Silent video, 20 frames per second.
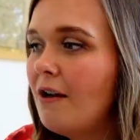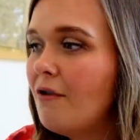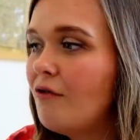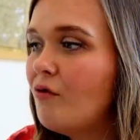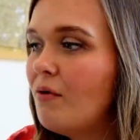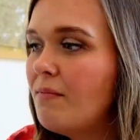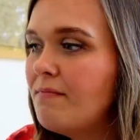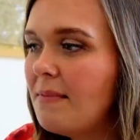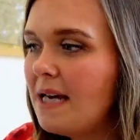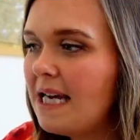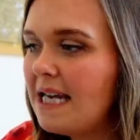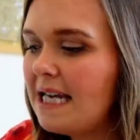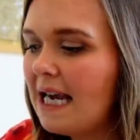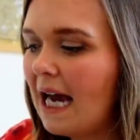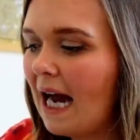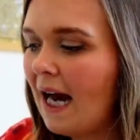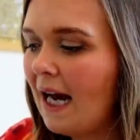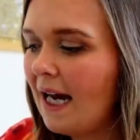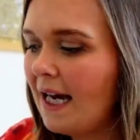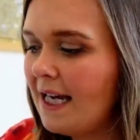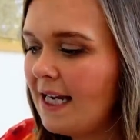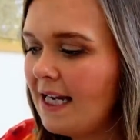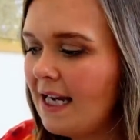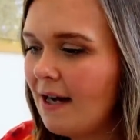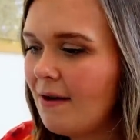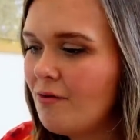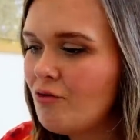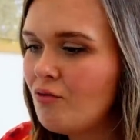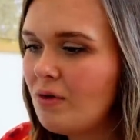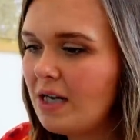For me,
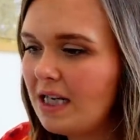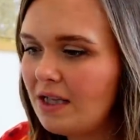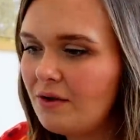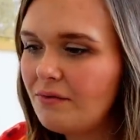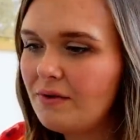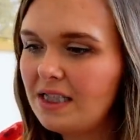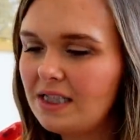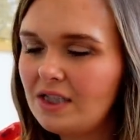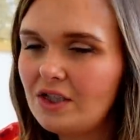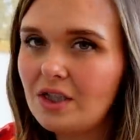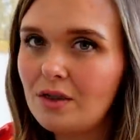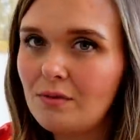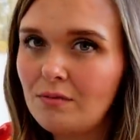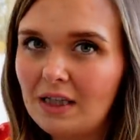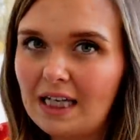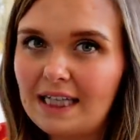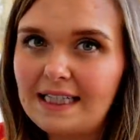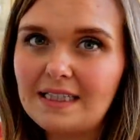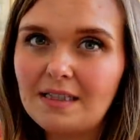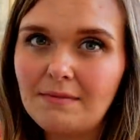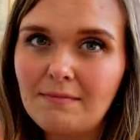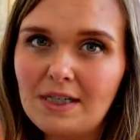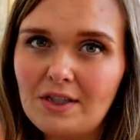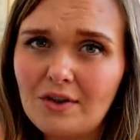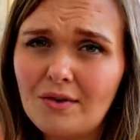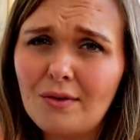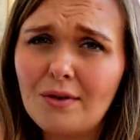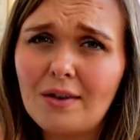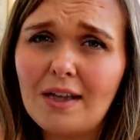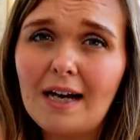I really, really do like to make
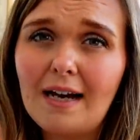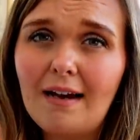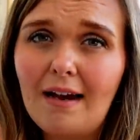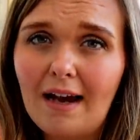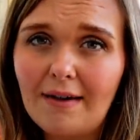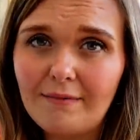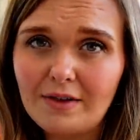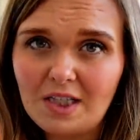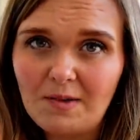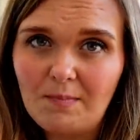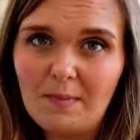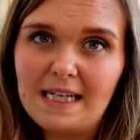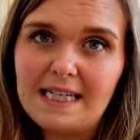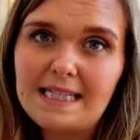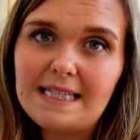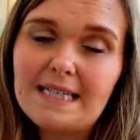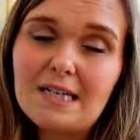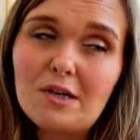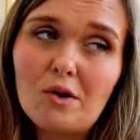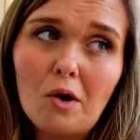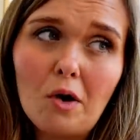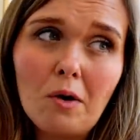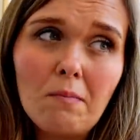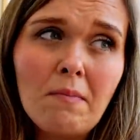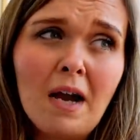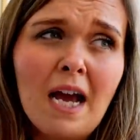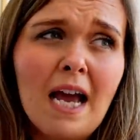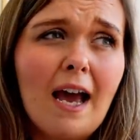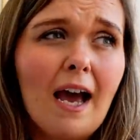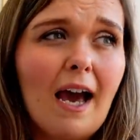sure that I have a space to come.